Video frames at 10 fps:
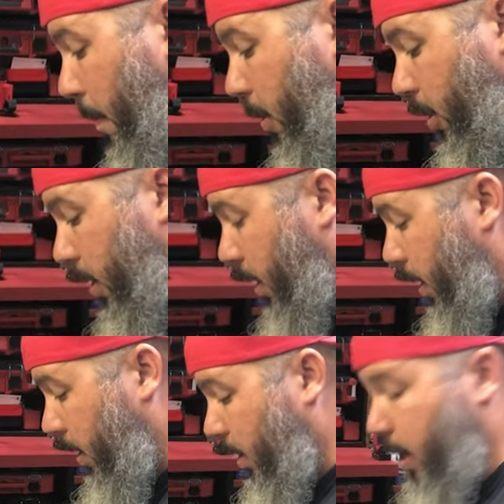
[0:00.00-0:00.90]

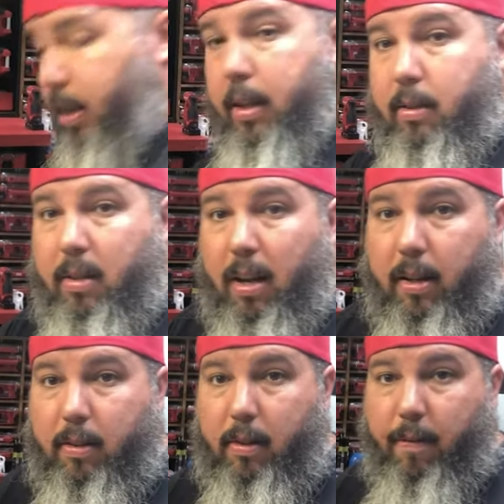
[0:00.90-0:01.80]
personally like these
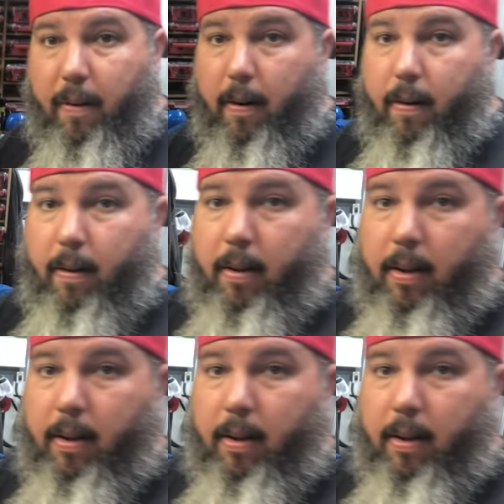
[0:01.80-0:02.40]
sockets so far.